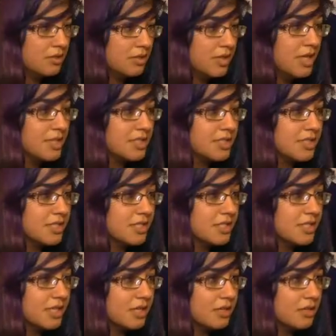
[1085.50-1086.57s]
Yes, this
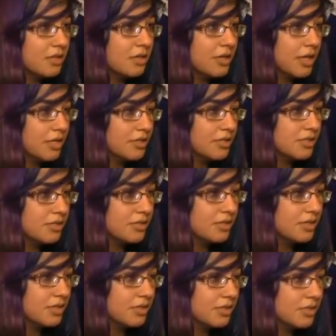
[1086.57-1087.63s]
is it. Okay, so
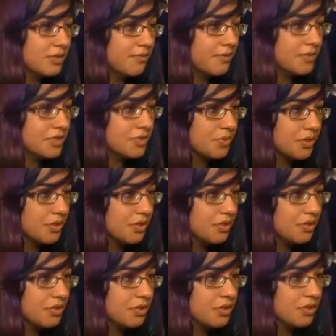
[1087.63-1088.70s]
there's the first one.
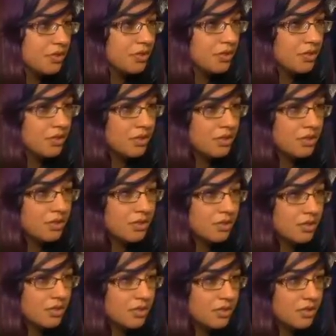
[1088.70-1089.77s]

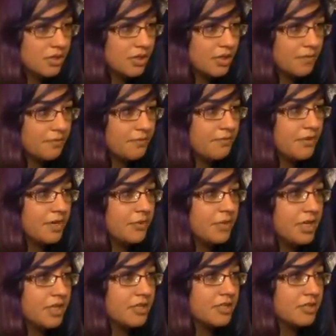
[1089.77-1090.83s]
I gotta find a
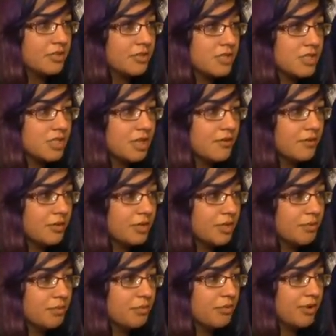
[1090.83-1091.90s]
way to get down there safely
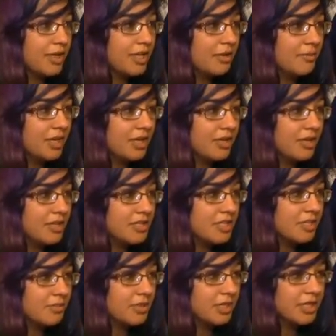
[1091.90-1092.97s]
without breaking my goddamn